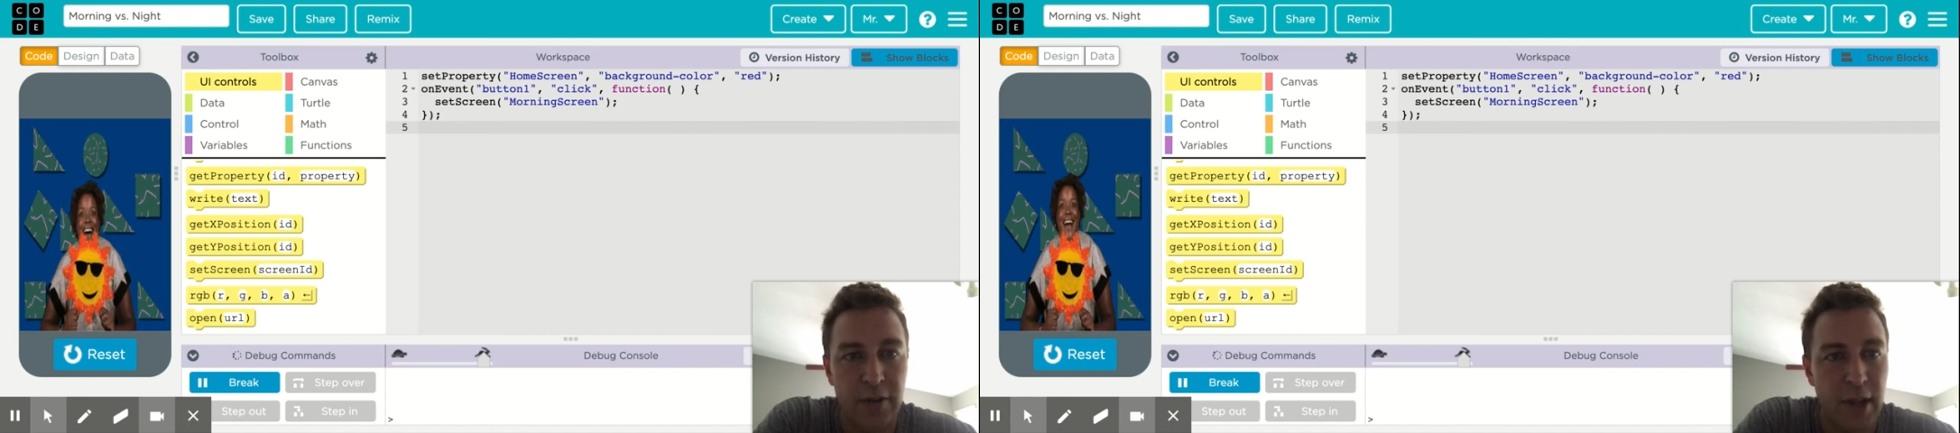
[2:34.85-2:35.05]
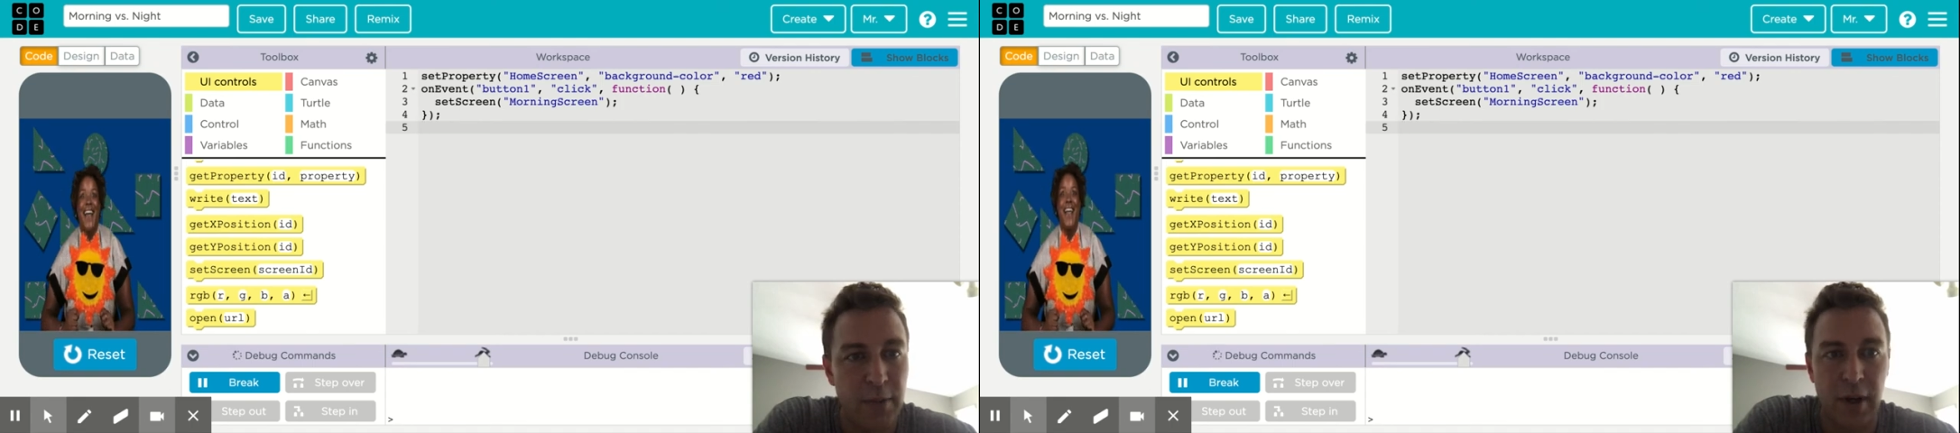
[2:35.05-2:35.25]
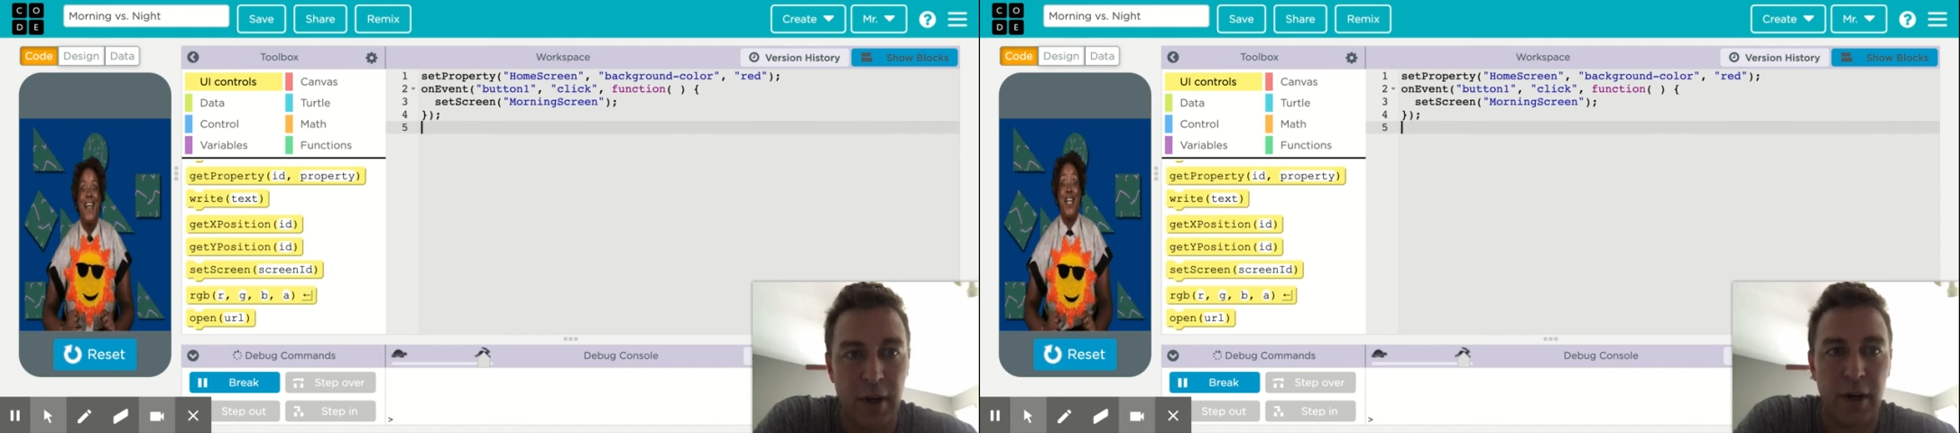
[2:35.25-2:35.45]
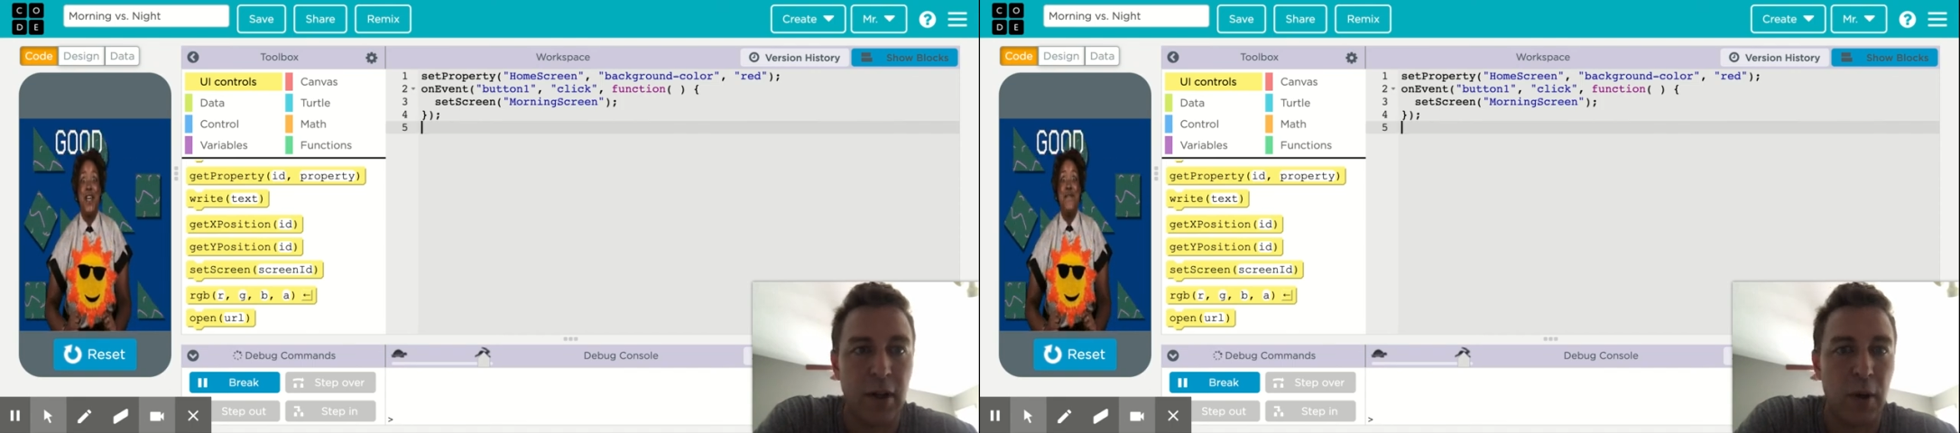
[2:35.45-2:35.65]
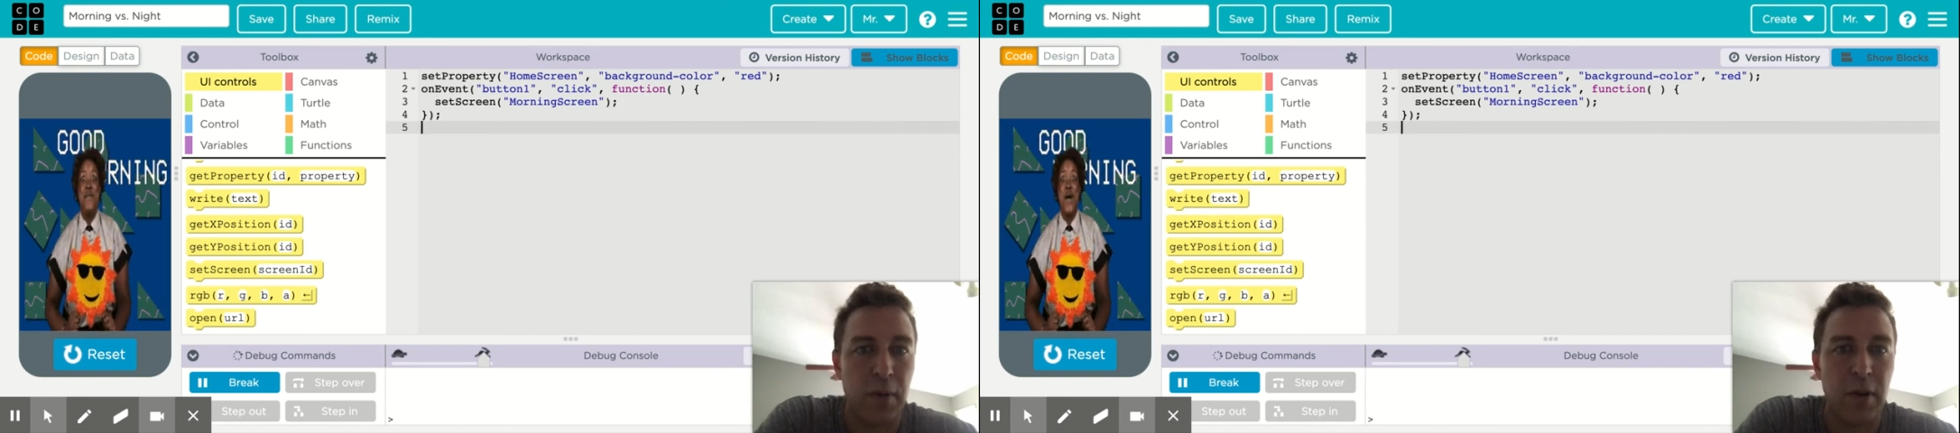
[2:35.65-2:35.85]
So that's what your
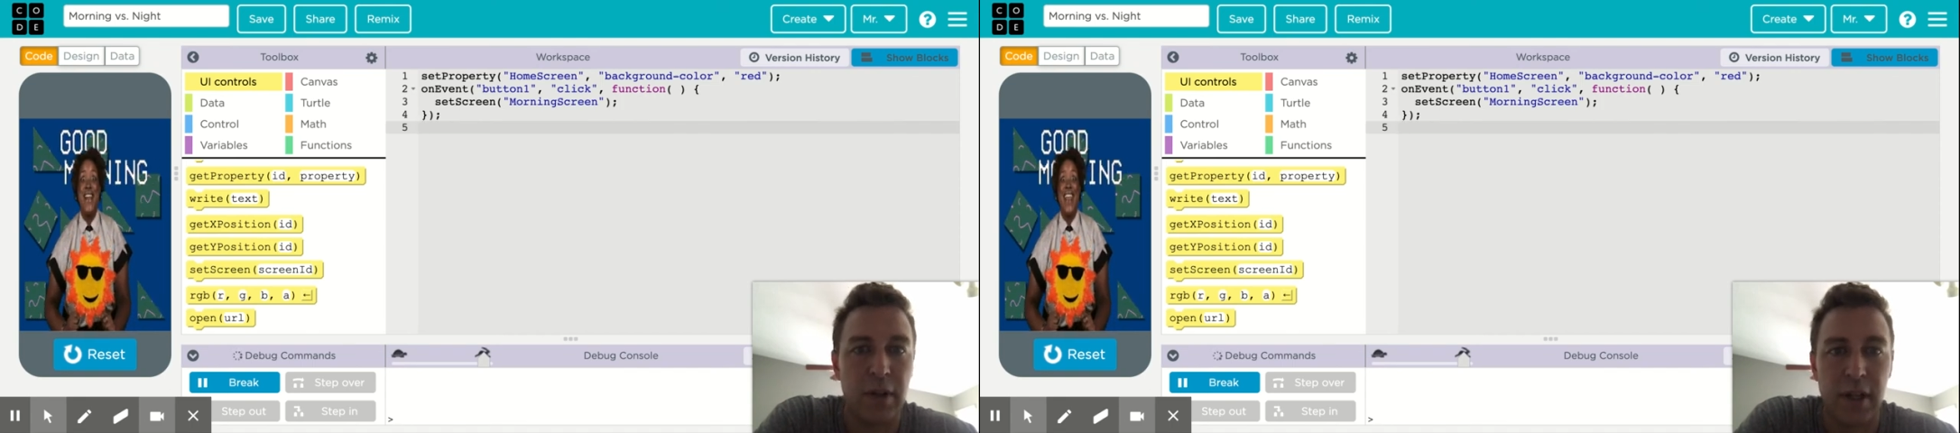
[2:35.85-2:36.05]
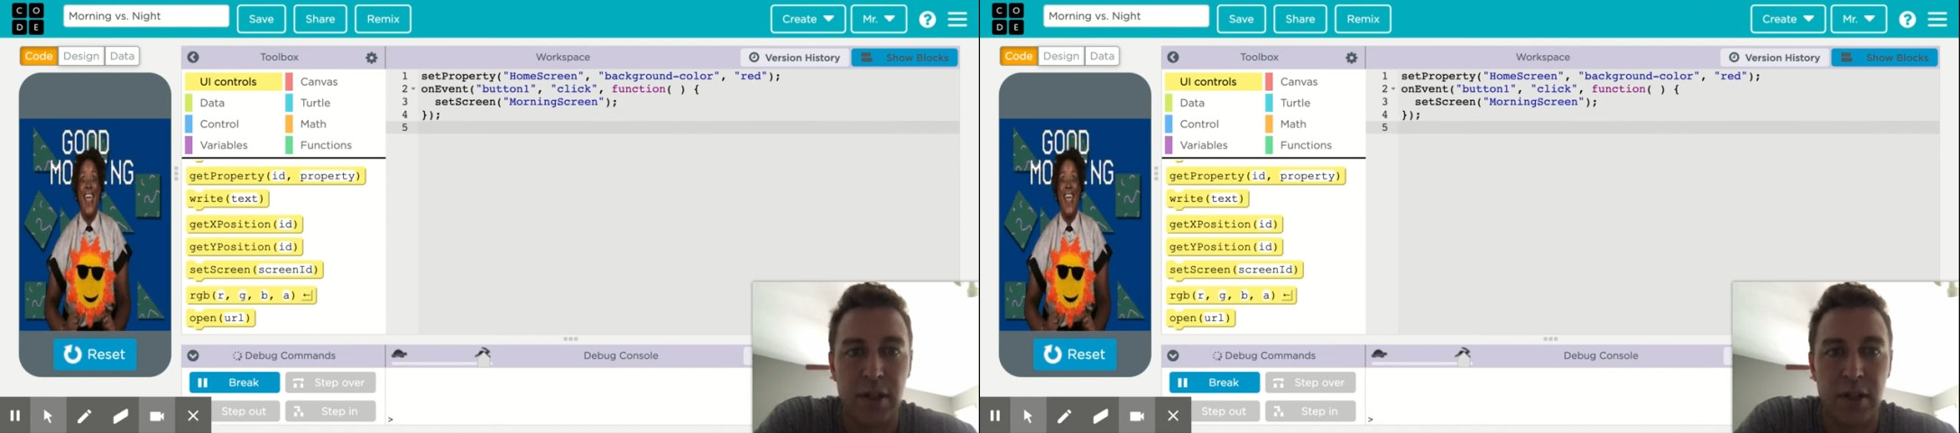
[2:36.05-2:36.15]
code would look like